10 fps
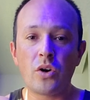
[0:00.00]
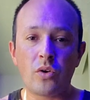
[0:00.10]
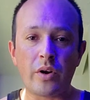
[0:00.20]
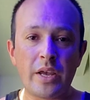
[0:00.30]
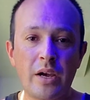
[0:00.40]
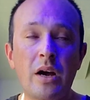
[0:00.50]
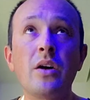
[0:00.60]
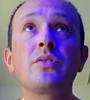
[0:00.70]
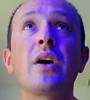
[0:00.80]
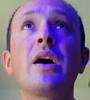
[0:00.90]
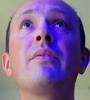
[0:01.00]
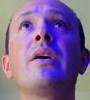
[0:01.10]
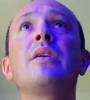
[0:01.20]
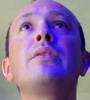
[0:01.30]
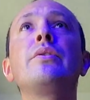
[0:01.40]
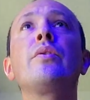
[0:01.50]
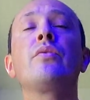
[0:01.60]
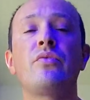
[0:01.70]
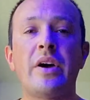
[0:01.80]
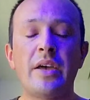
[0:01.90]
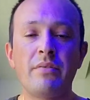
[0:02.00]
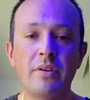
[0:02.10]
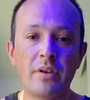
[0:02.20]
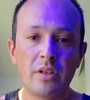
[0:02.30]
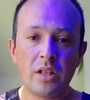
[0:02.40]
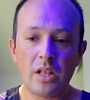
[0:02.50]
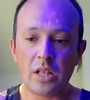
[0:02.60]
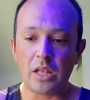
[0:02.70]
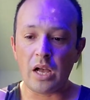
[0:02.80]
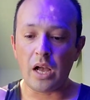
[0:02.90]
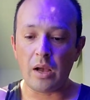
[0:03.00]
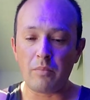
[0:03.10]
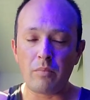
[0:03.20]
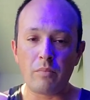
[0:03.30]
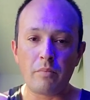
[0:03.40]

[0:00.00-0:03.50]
Or I also have a Nero 5, um,